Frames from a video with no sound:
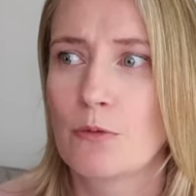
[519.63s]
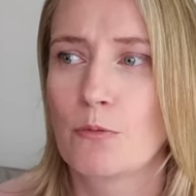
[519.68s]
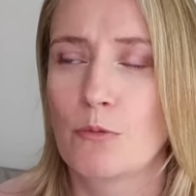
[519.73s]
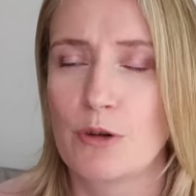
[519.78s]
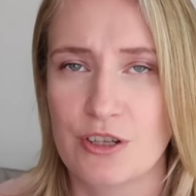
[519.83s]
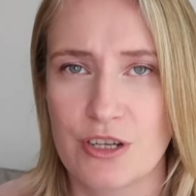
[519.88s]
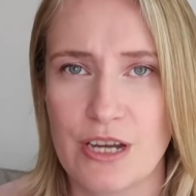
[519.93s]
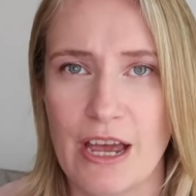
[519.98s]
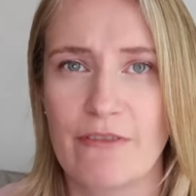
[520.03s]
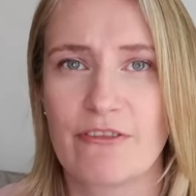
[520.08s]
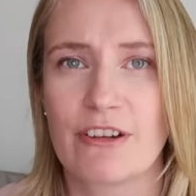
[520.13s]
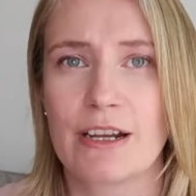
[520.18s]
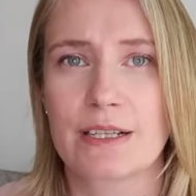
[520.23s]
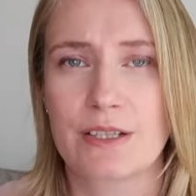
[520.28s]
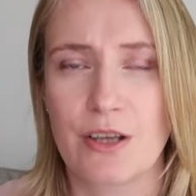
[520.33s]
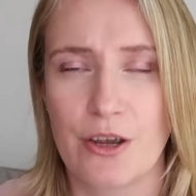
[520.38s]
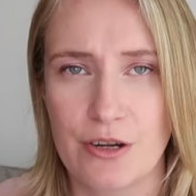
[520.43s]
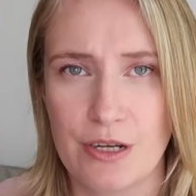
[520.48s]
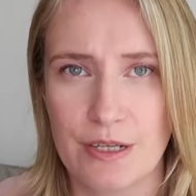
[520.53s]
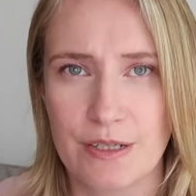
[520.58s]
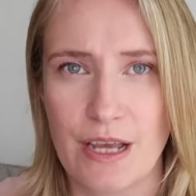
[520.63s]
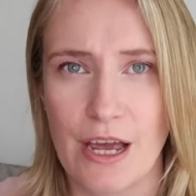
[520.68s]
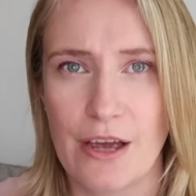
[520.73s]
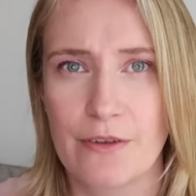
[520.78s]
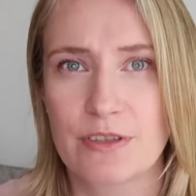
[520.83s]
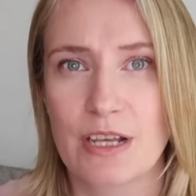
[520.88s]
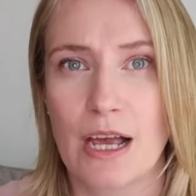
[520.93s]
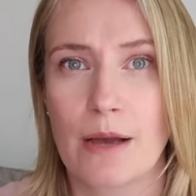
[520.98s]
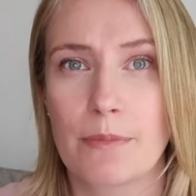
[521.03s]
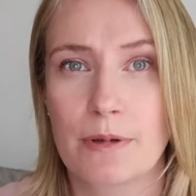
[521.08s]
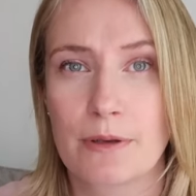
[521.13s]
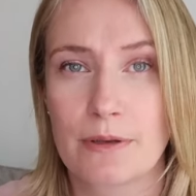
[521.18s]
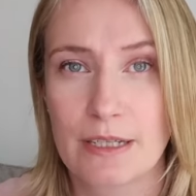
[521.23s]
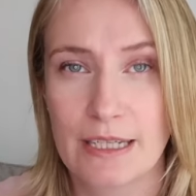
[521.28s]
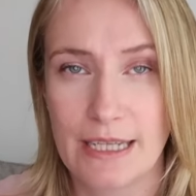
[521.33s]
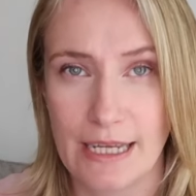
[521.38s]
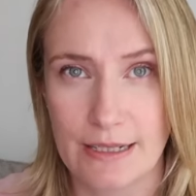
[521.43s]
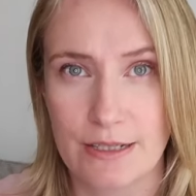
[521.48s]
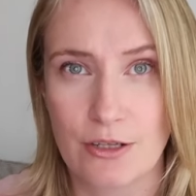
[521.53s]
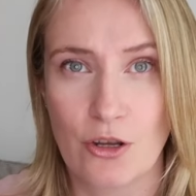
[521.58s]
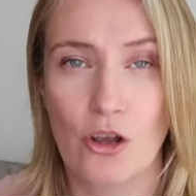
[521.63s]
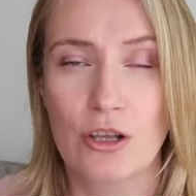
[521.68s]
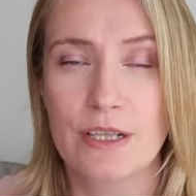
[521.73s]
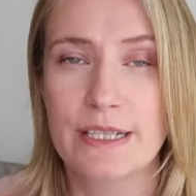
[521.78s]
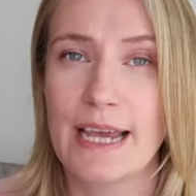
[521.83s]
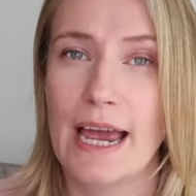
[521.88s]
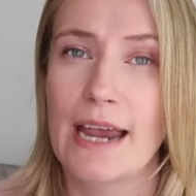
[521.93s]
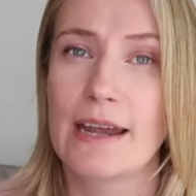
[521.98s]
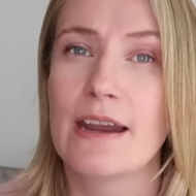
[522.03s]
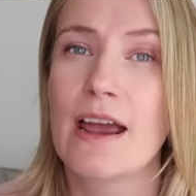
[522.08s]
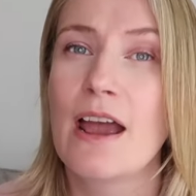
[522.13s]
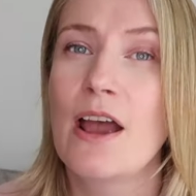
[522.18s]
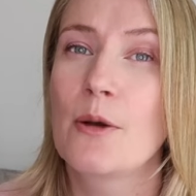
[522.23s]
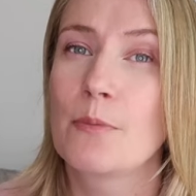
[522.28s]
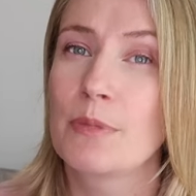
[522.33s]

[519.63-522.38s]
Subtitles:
which Netflix only serves up kids content,